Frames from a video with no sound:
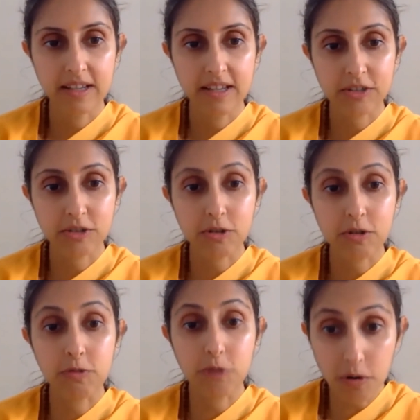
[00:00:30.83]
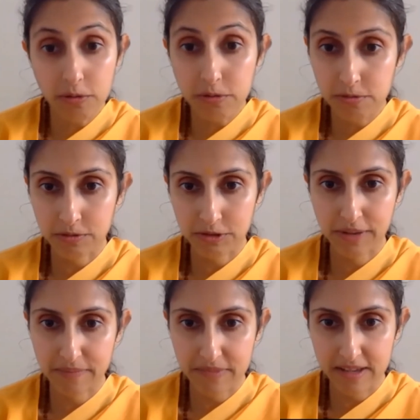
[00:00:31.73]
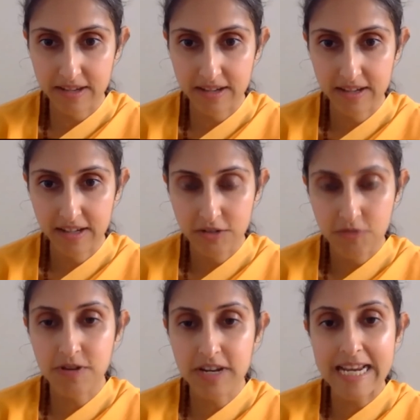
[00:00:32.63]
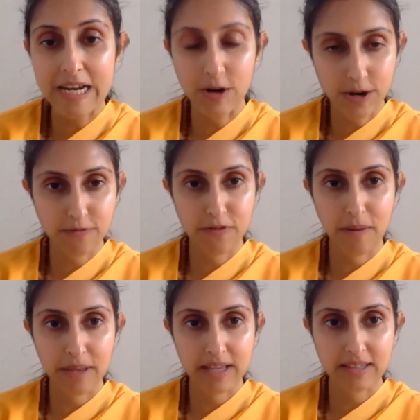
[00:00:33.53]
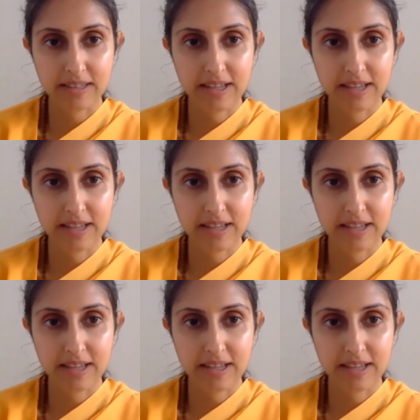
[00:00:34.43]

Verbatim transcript: is to grow through something, to really learn from it.